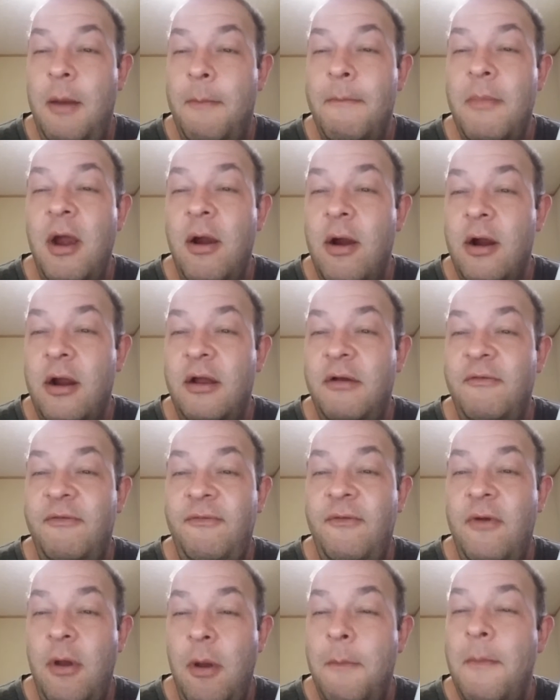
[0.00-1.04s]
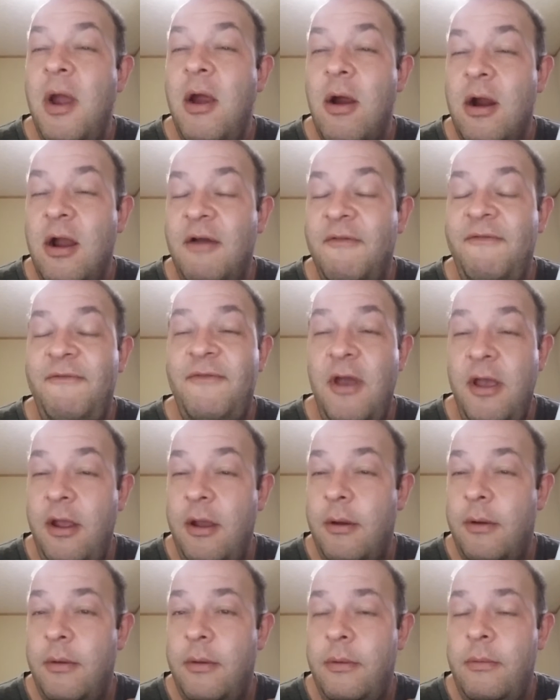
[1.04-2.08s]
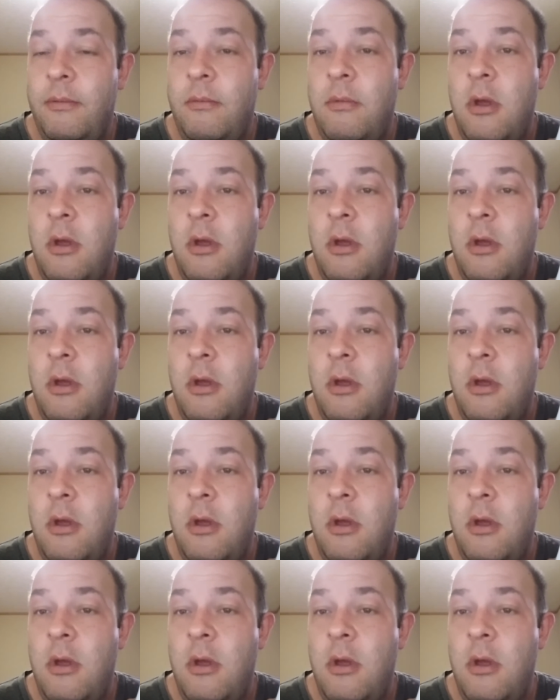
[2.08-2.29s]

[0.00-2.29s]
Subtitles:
America fail.